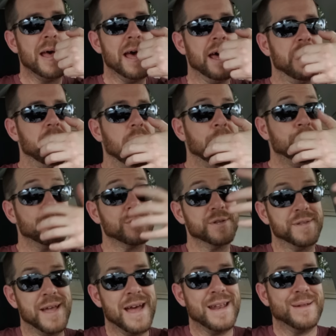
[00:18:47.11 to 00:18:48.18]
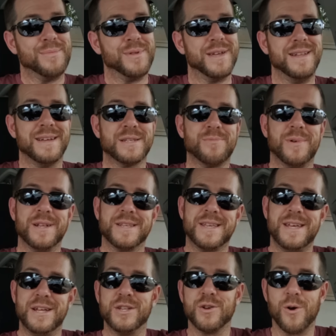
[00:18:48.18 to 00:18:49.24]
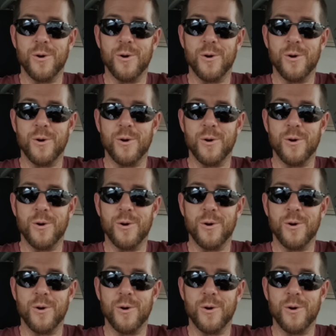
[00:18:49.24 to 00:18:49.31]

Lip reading: And understandably, he doesn't want his kids